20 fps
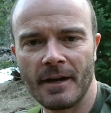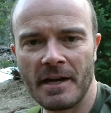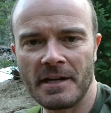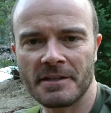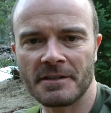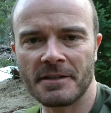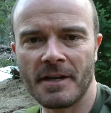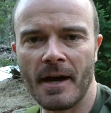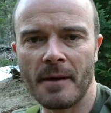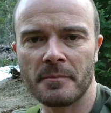I
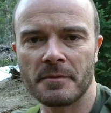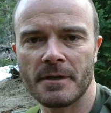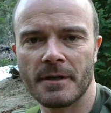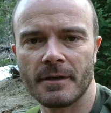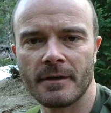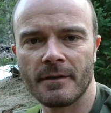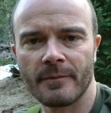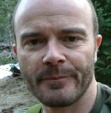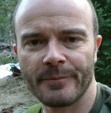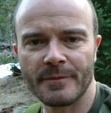stopped
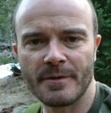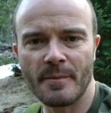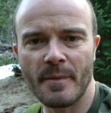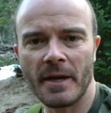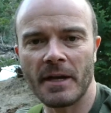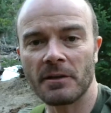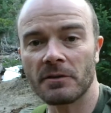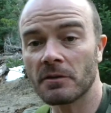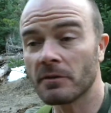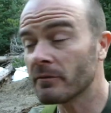to
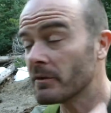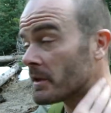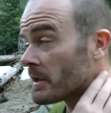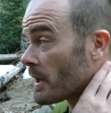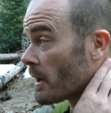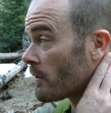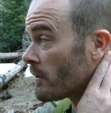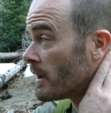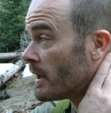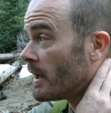make a little
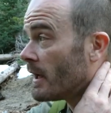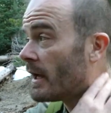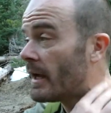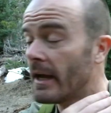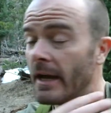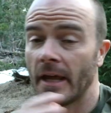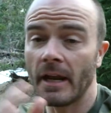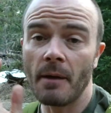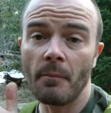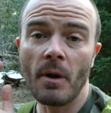video,
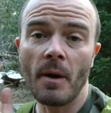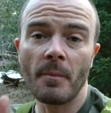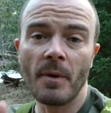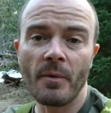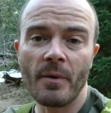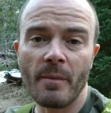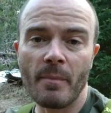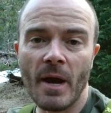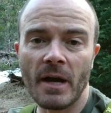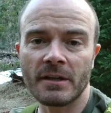and I'm on
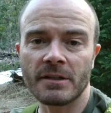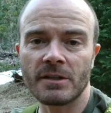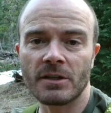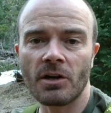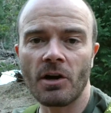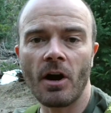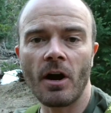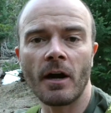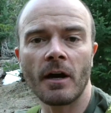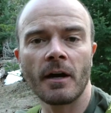my way back to the
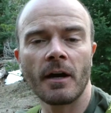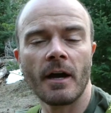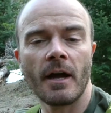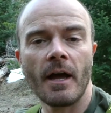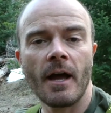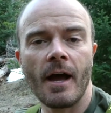car.